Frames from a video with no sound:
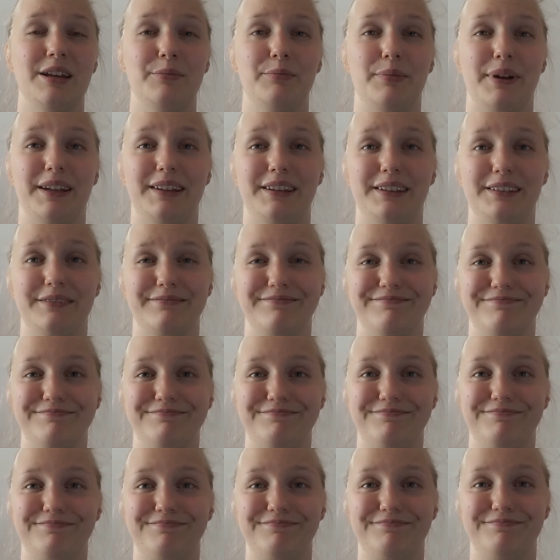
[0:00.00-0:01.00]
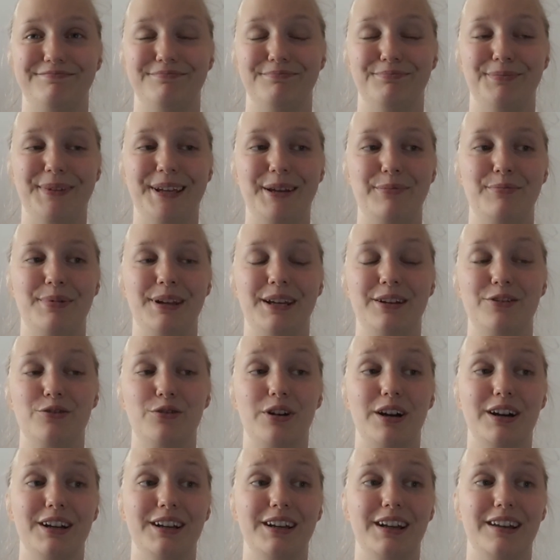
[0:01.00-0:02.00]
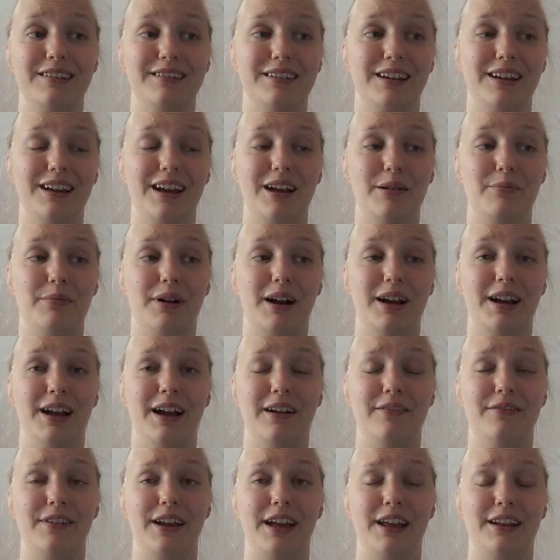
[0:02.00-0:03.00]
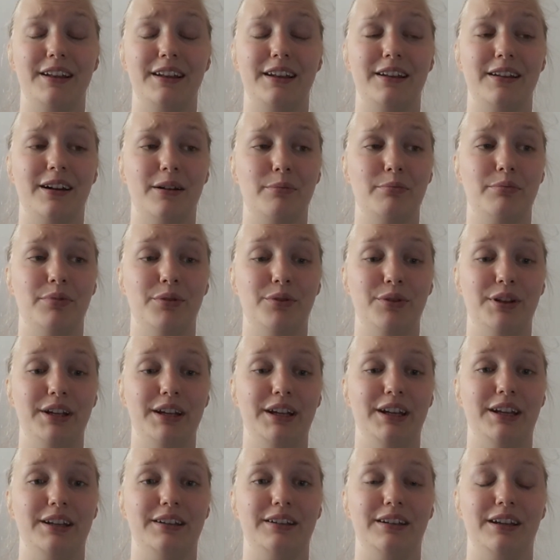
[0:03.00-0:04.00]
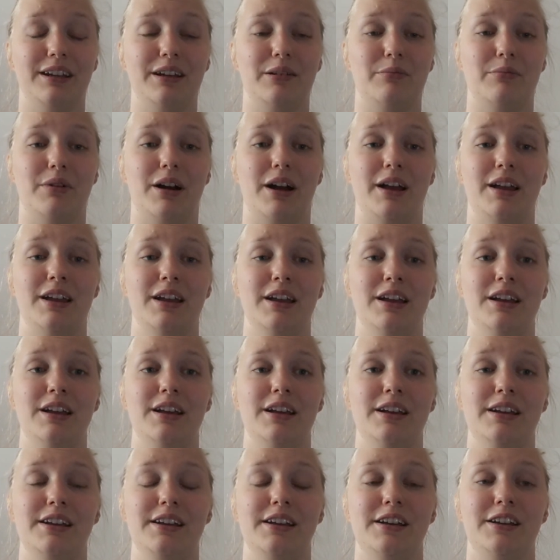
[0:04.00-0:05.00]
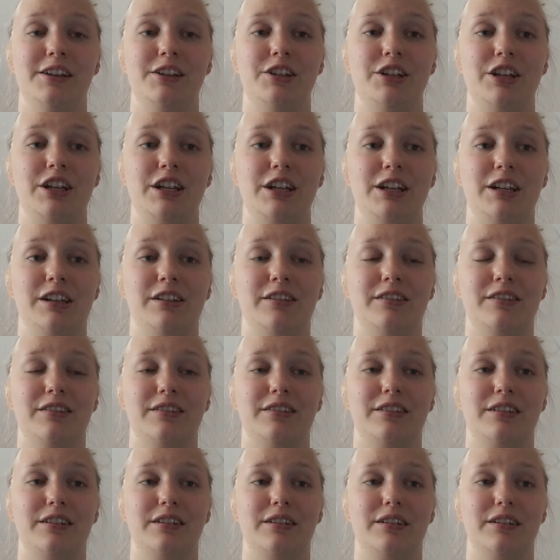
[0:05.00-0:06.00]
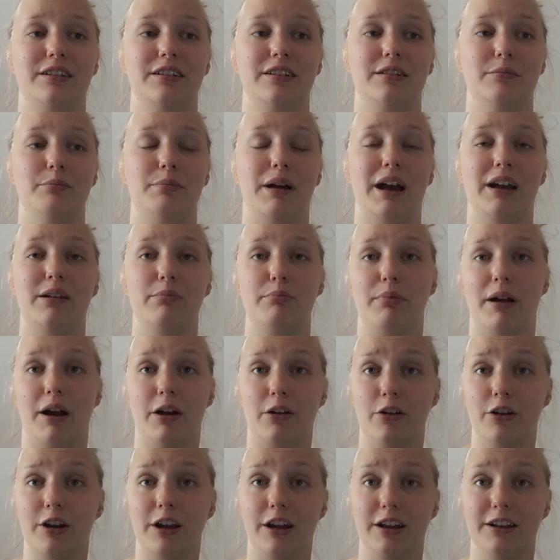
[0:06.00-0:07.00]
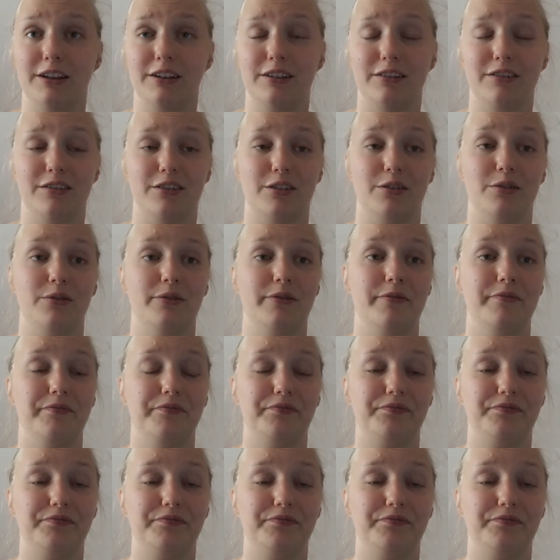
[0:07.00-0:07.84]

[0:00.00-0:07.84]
But me being drunk as I am, I have ended up putting it in my jeans back pocket. So